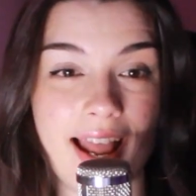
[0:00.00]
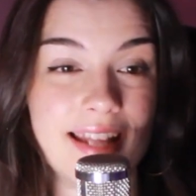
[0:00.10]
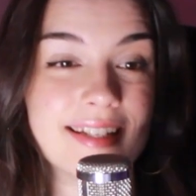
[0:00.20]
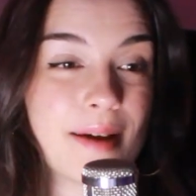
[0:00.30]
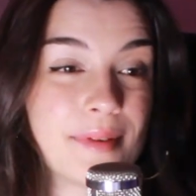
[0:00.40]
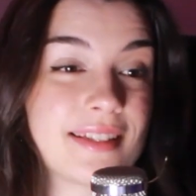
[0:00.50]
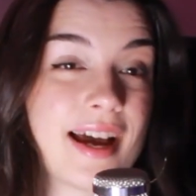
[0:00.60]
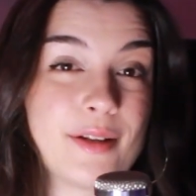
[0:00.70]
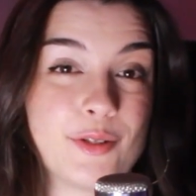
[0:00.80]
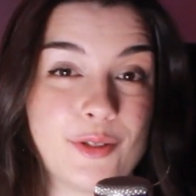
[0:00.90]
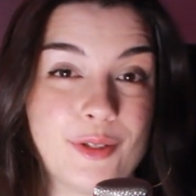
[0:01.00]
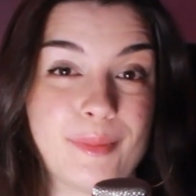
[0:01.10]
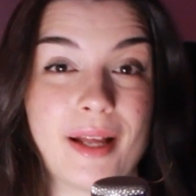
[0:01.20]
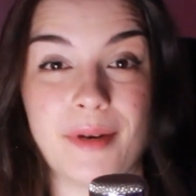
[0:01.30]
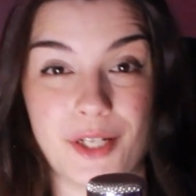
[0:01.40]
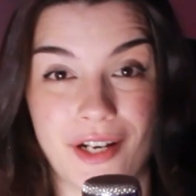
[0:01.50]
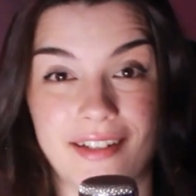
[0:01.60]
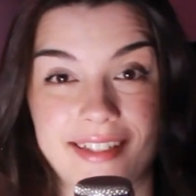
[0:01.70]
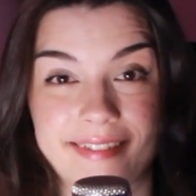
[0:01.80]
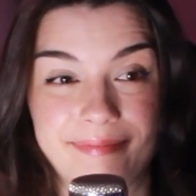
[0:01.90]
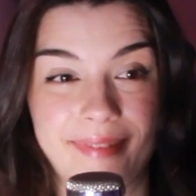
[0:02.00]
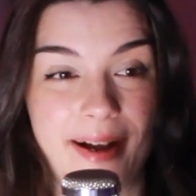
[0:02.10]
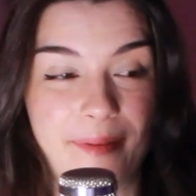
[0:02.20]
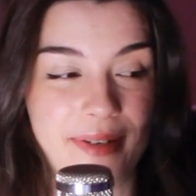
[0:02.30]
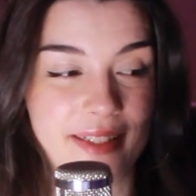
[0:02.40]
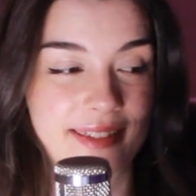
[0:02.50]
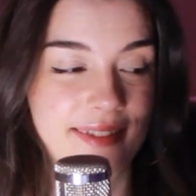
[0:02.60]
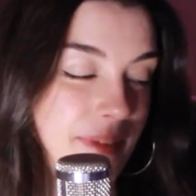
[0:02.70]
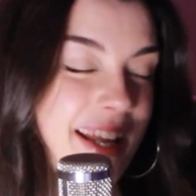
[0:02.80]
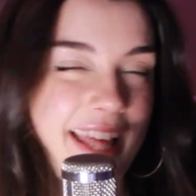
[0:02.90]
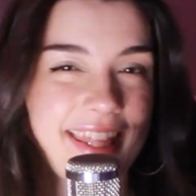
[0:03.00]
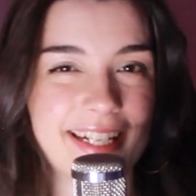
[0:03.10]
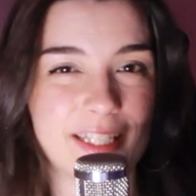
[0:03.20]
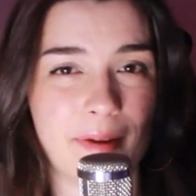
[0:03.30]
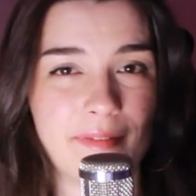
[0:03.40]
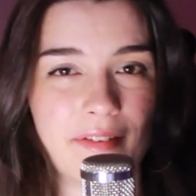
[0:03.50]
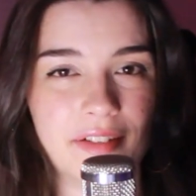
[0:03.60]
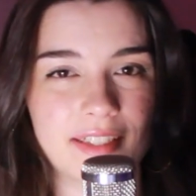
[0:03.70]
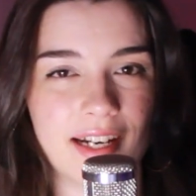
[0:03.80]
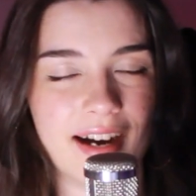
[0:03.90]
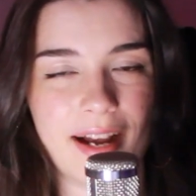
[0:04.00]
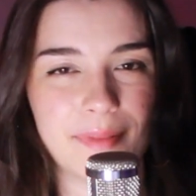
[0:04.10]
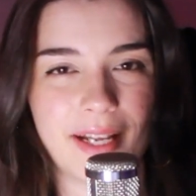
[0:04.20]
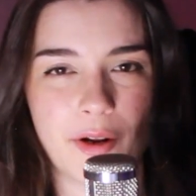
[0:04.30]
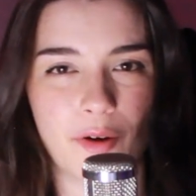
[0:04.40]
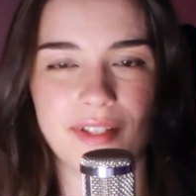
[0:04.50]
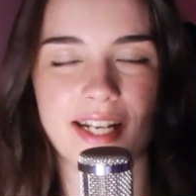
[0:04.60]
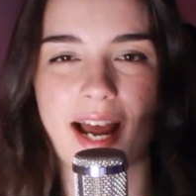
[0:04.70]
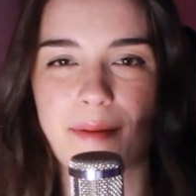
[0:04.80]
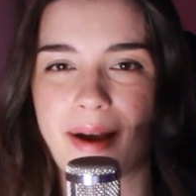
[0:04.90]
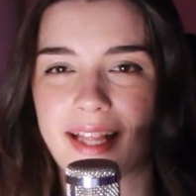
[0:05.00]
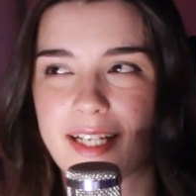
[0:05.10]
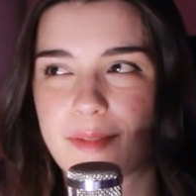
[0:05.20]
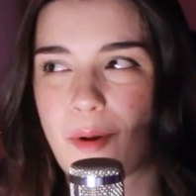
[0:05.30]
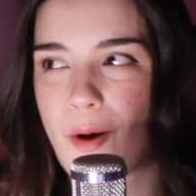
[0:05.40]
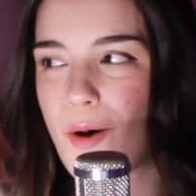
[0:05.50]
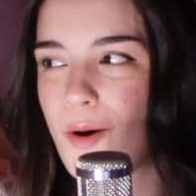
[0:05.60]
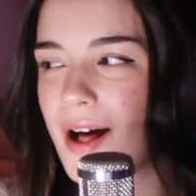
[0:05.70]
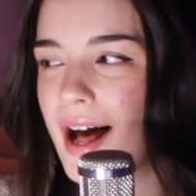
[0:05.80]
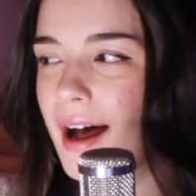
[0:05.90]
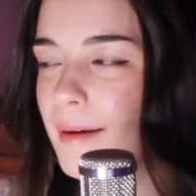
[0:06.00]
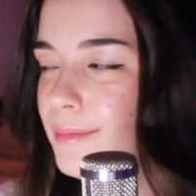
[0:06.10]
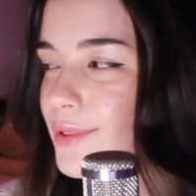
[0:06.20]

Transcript: and I'm excited to play my Schecter. I think it's my favorite guitar. I play it all the time. My Les Paul, I'm